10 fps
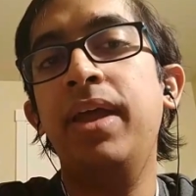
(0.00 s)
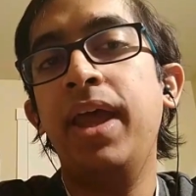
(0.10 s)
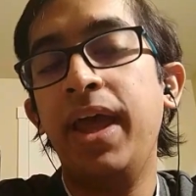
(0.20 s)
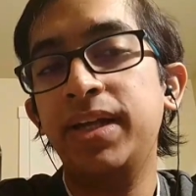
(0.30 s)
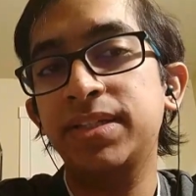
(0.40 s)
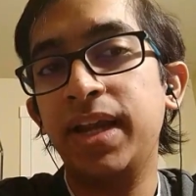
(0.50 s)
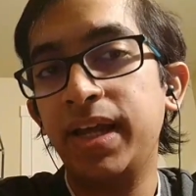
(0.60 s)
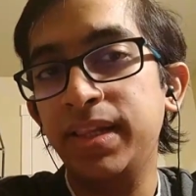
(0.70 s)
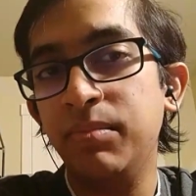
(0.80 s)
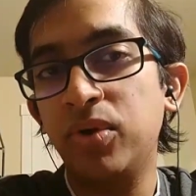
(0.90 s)

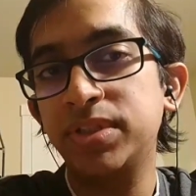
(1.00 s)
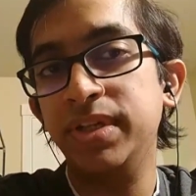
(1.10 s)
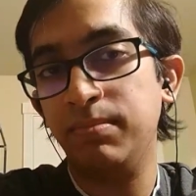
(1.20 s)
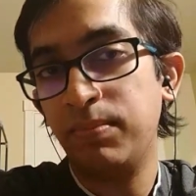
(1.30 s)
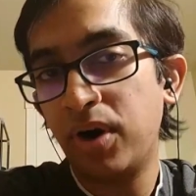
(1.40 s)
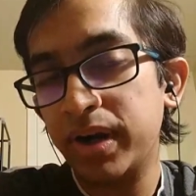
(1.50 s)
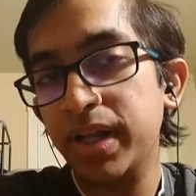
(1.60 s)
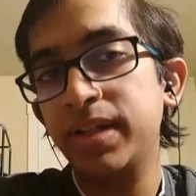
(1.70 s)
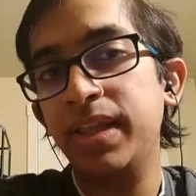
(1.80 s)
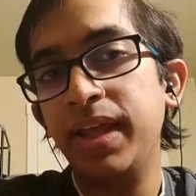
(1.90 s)
extract the most
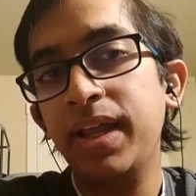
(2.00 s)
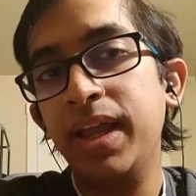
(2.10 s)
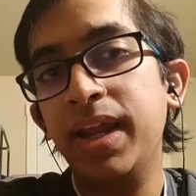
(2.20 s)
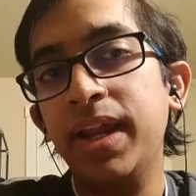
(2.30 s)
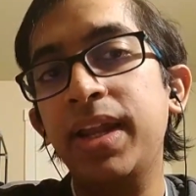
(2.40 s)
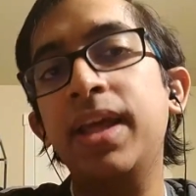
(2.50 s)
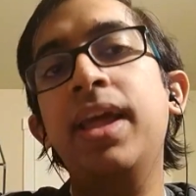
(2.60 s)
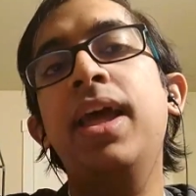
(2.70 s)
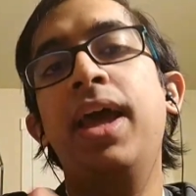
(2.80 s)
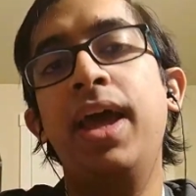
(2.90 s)
important thing in it
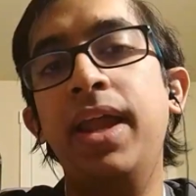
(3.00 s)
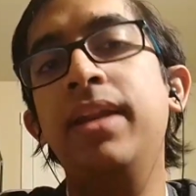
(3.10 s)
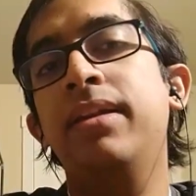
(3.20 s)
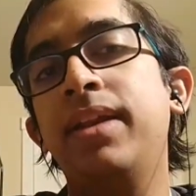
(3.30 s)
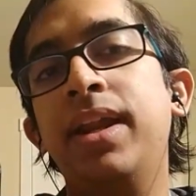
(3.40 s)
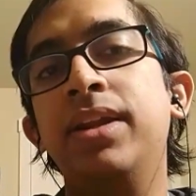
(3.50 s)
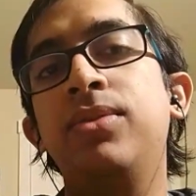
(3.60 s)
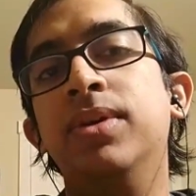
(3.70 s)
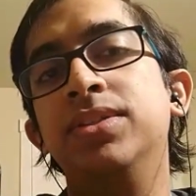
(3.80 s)
and tell it to us.